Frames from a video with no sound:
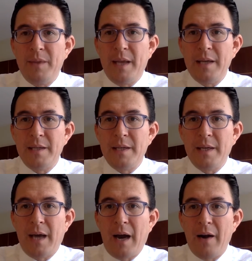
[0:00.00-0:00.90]

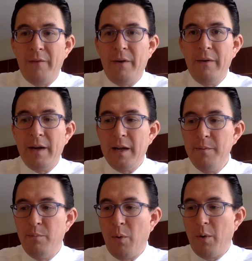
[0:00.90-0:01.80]
that are very
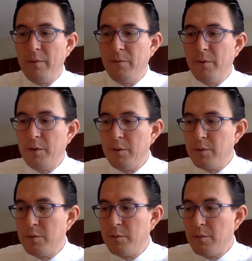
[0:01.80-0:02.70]
important for you
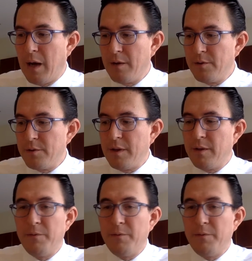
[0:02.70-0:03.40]
to understand.